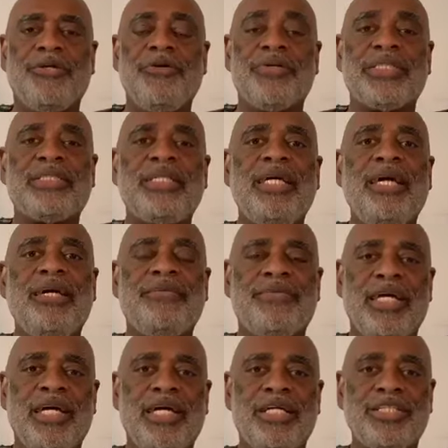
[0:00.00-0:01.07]
You're seeing
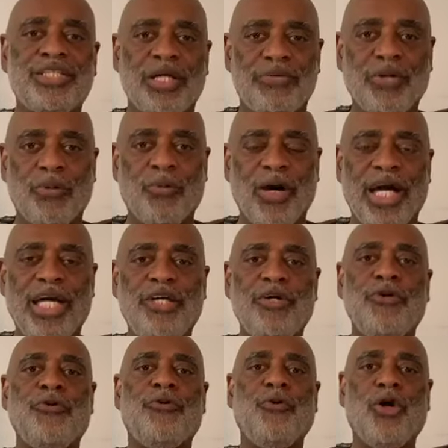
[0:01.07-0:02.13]
things the way
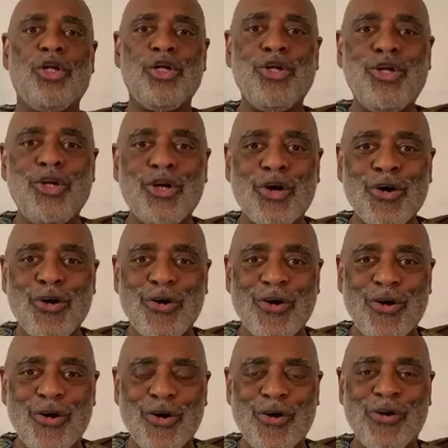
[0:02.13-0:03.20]
you
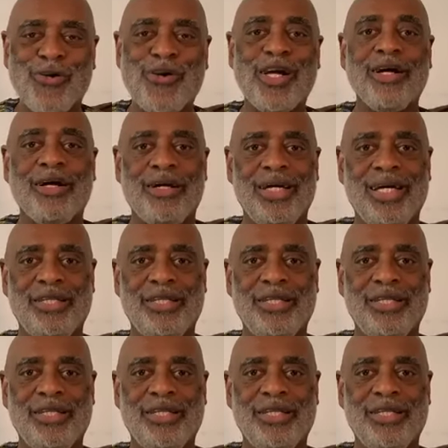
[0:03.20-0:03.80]
learned